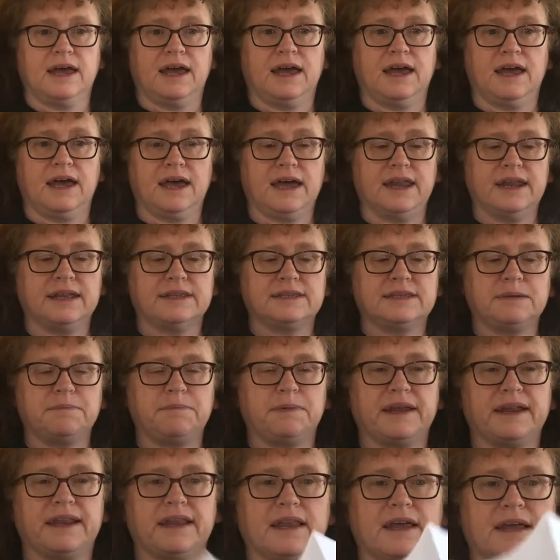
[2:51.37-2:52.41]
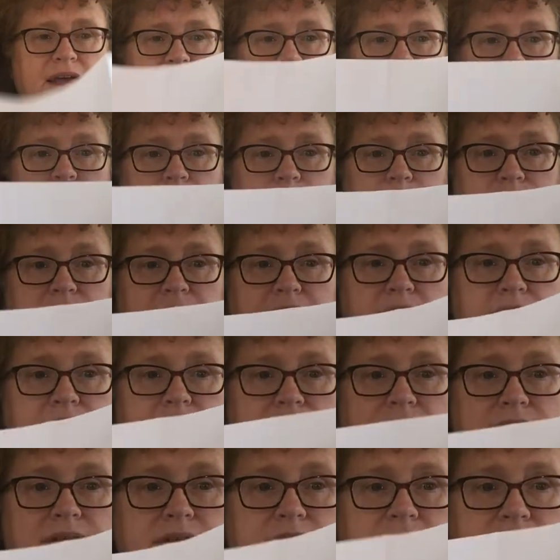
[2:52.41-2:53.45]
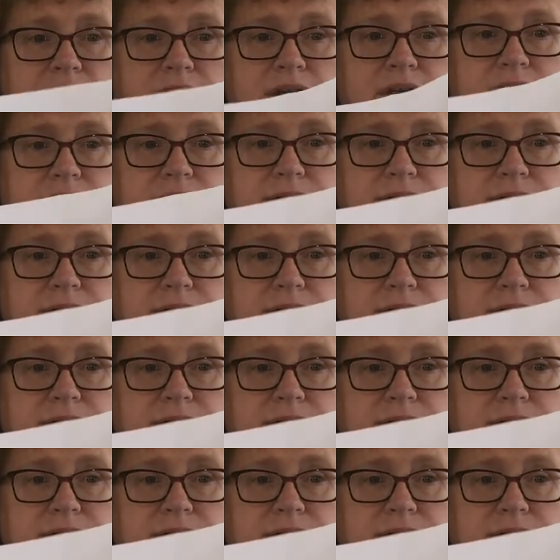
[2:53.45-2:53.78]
and it's a bit like a beak. See that?